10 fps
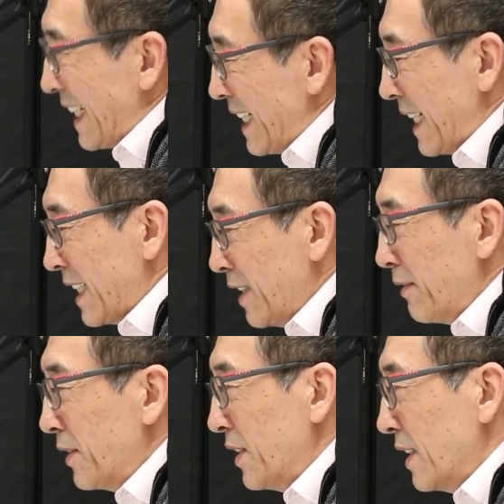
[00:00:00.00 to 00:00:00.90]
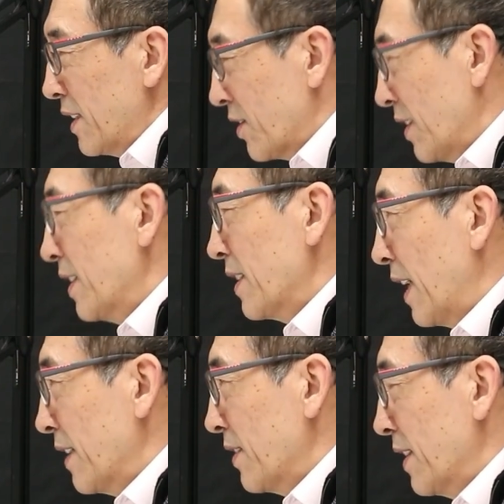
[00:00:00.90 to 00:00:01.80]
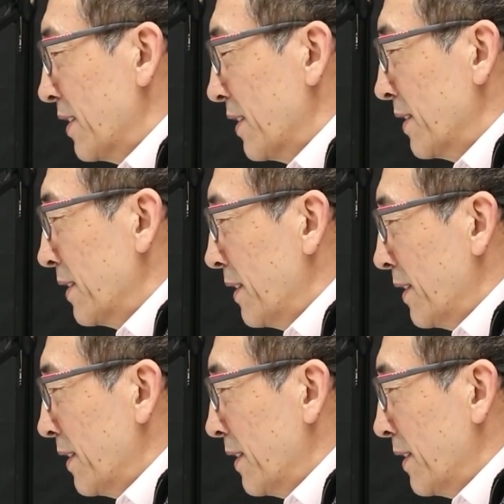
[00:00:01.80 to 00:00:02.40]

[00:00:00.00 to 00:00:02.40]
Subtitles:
connectivity standardization.